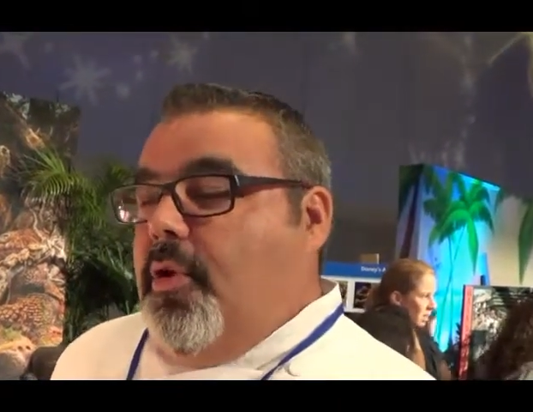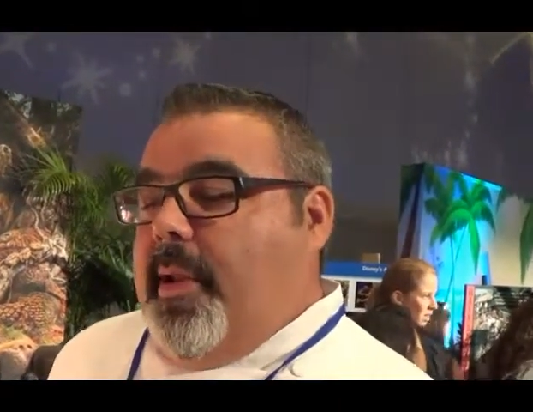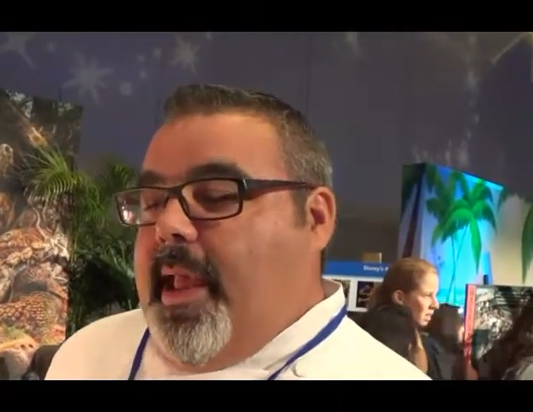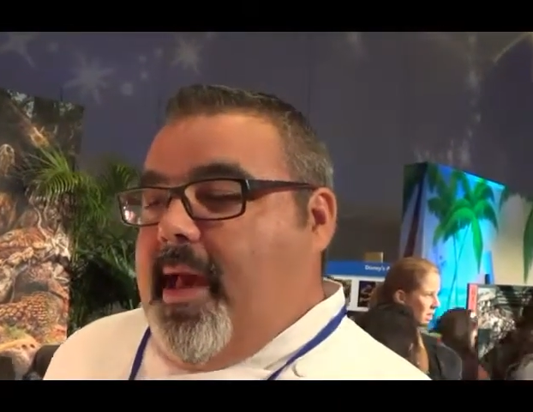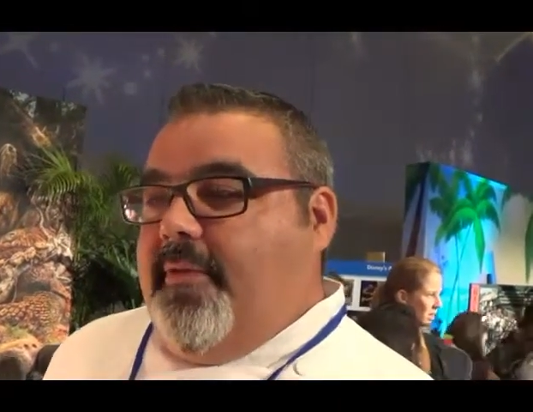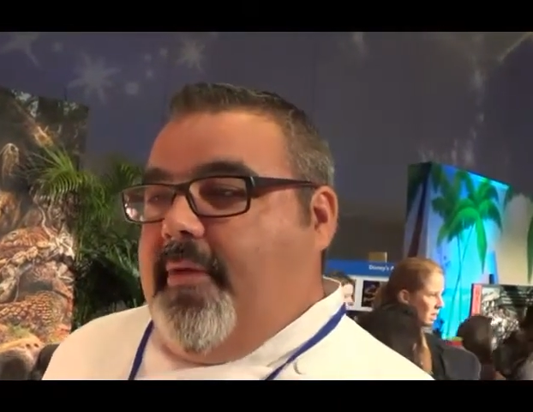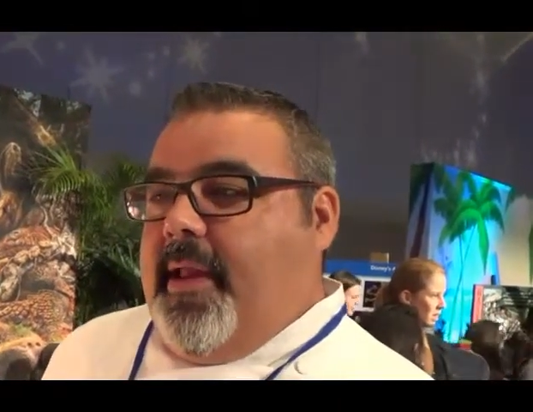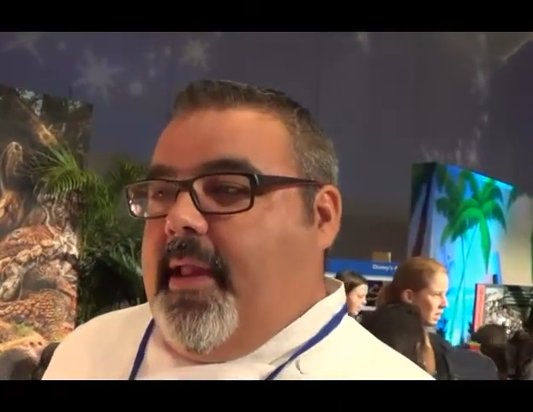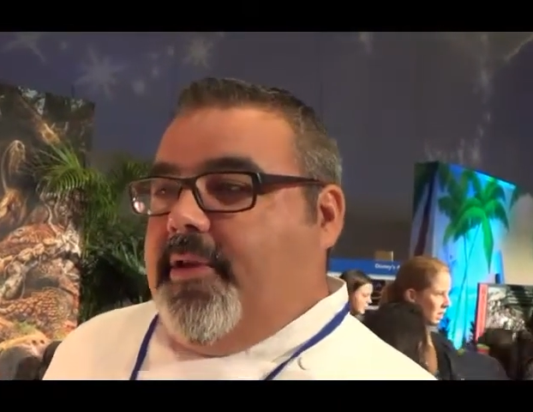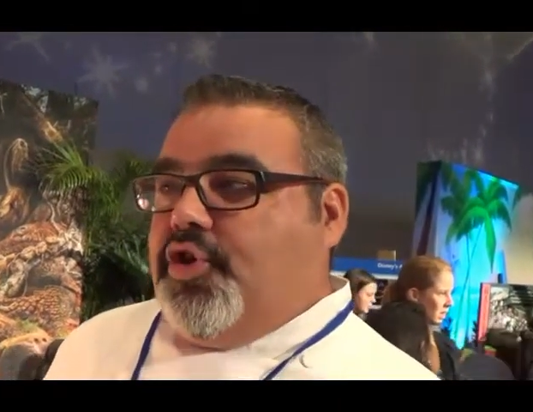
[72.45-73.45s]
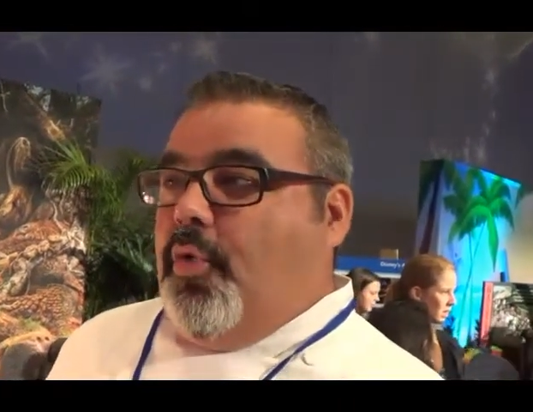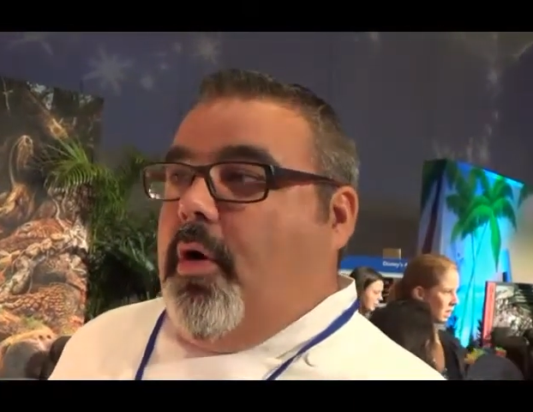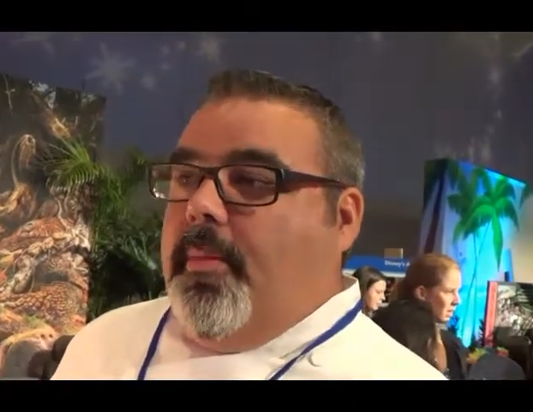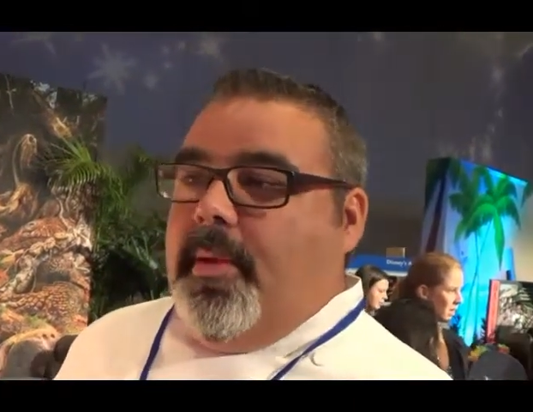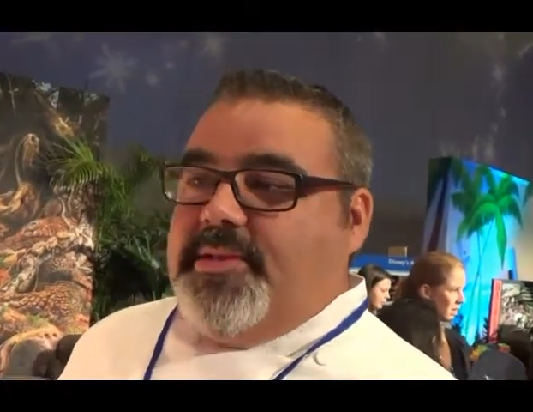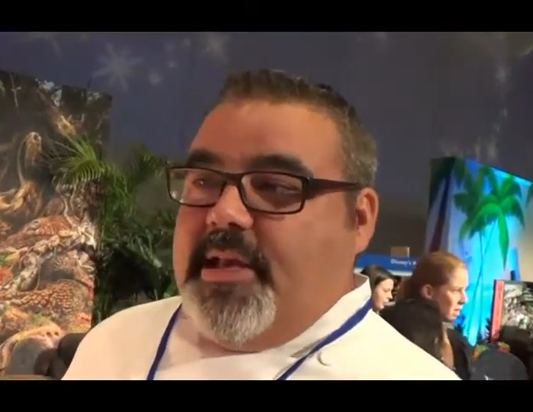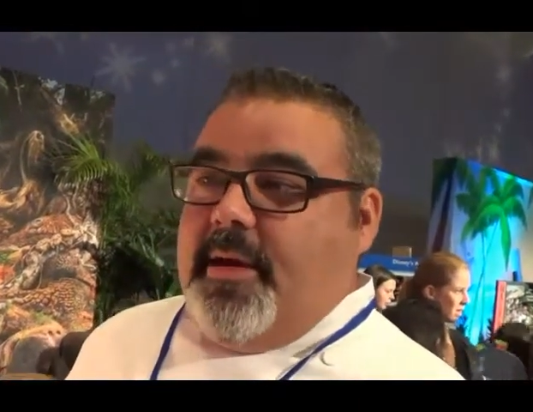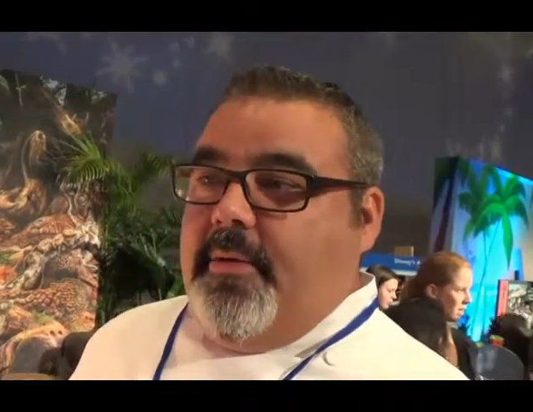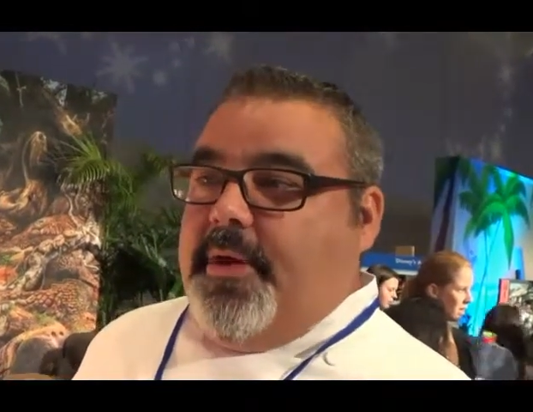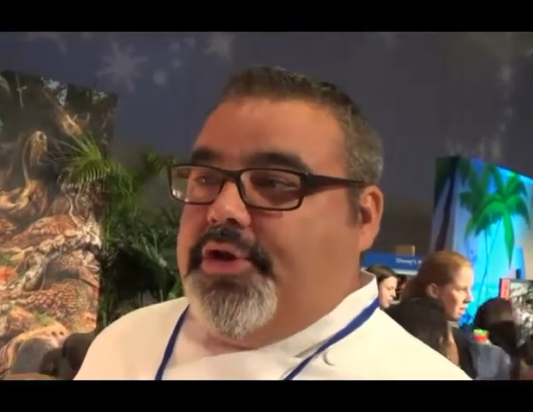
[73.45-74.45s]
Speaker 1: So we have a
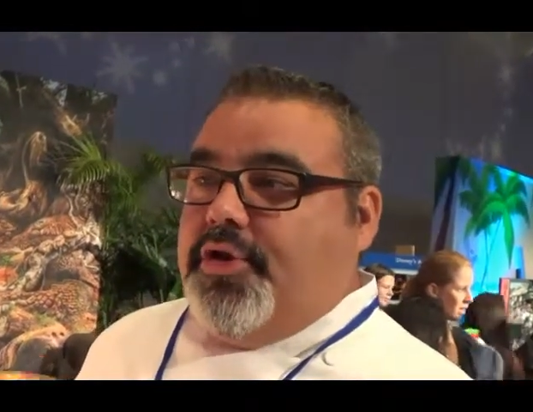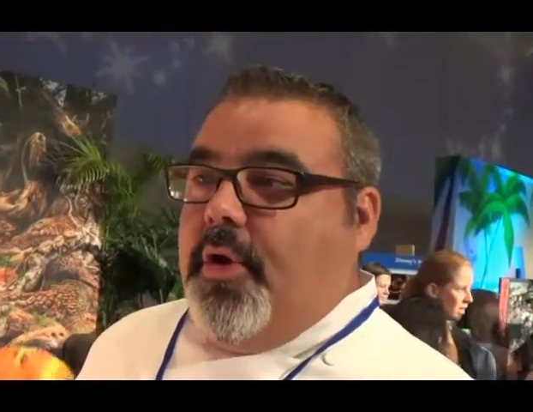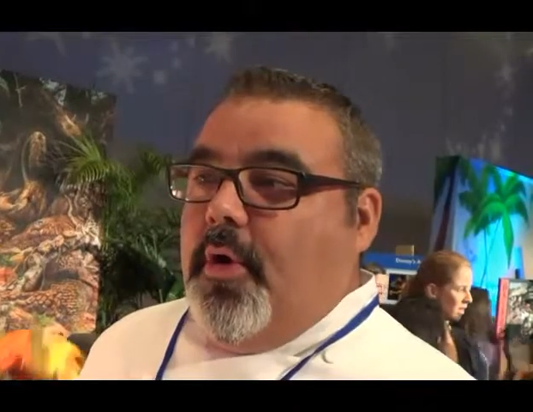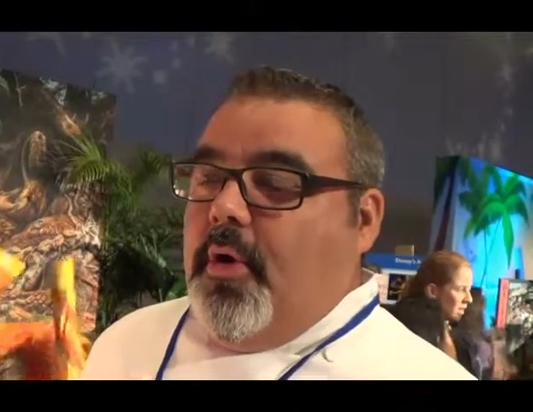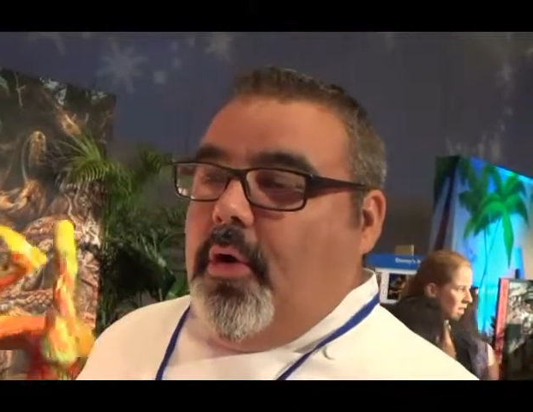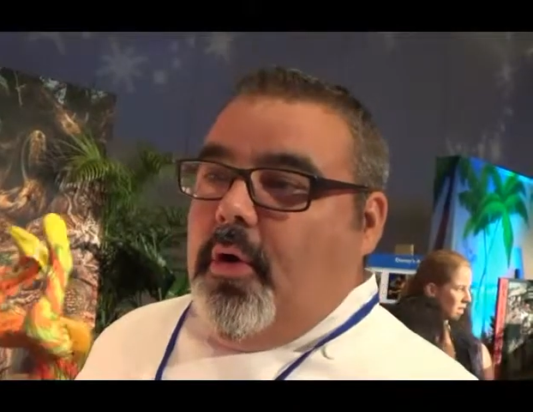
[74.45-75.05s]
shawarma sandwich,